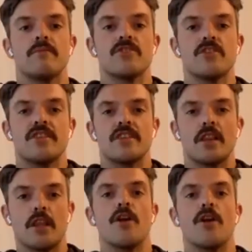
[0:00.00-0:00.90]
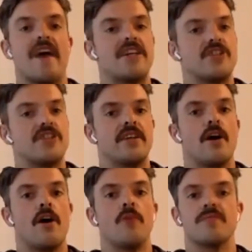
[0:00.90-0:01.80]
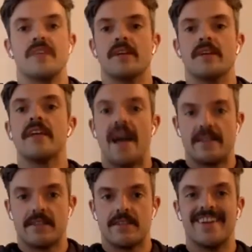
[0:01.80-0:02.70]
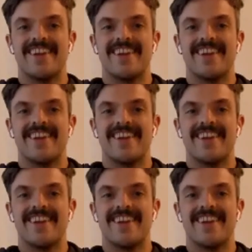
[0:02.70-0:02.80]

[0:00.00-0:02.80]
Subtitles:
So there's a lot of energy in the arms here. Yes.